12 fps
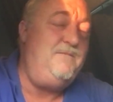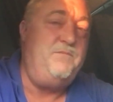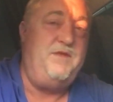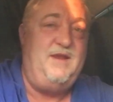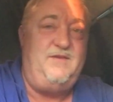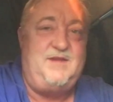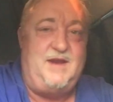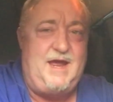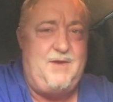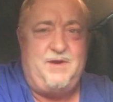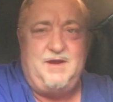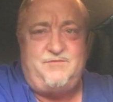But they said,
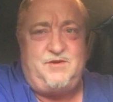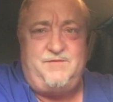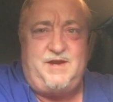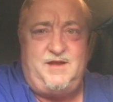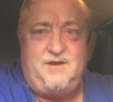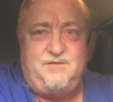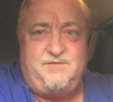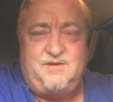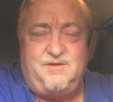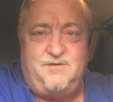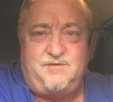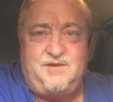hey, we loved your video,
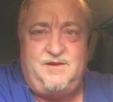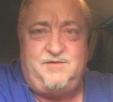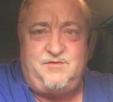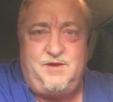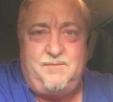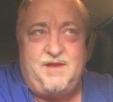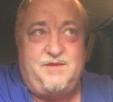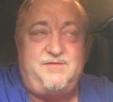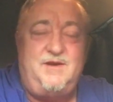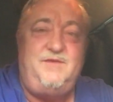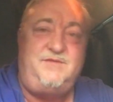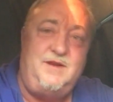so send us your email.
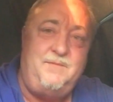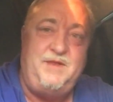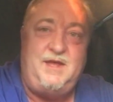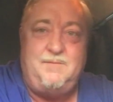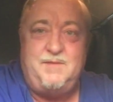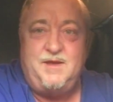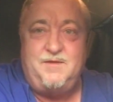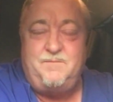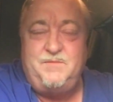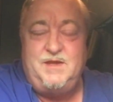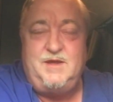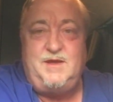So I sent them the
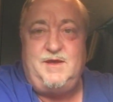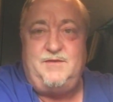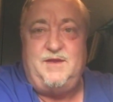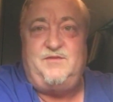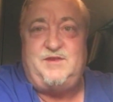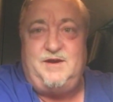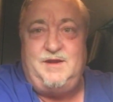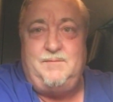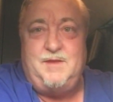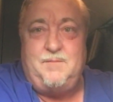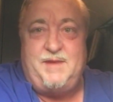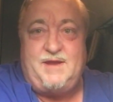email. They sent an
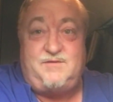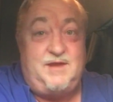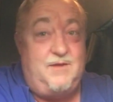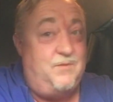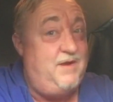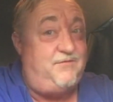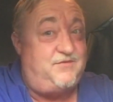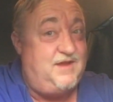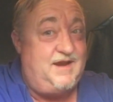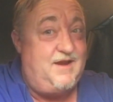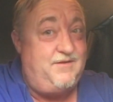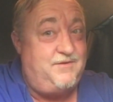email back saying, we've
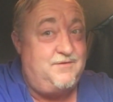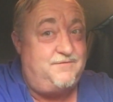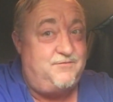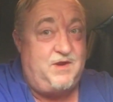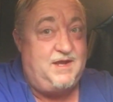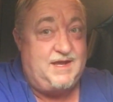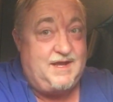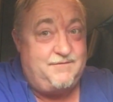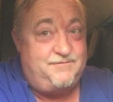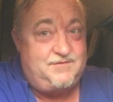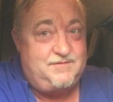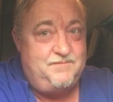sent out your free
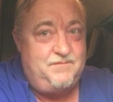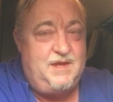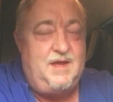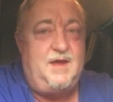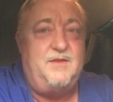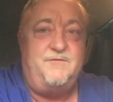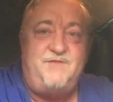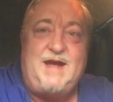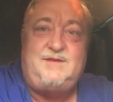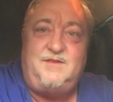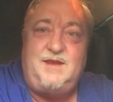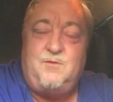gift. The
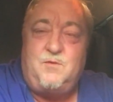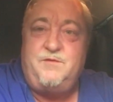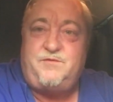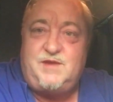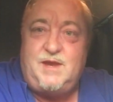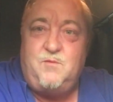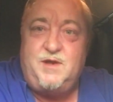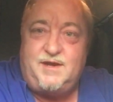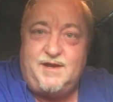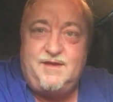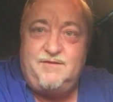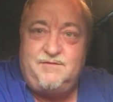fact that they won't say what
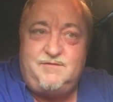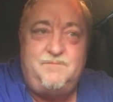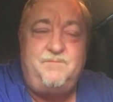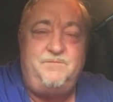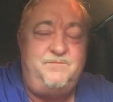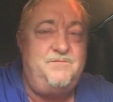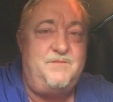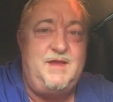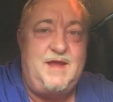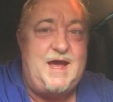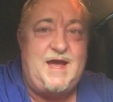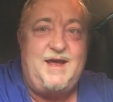it is,
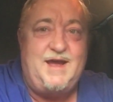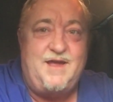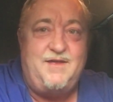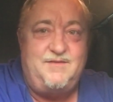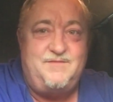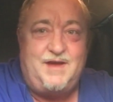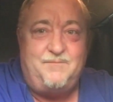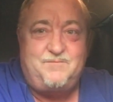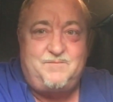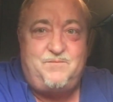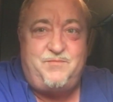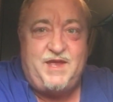
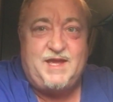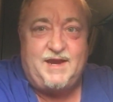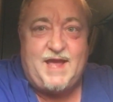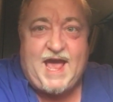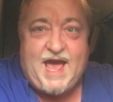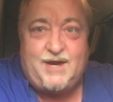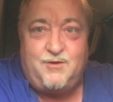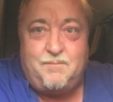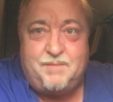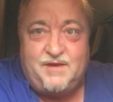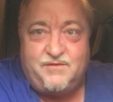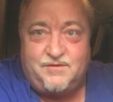I'm thinking a hat or a
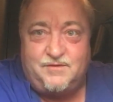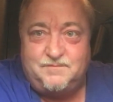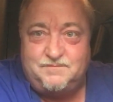pencil.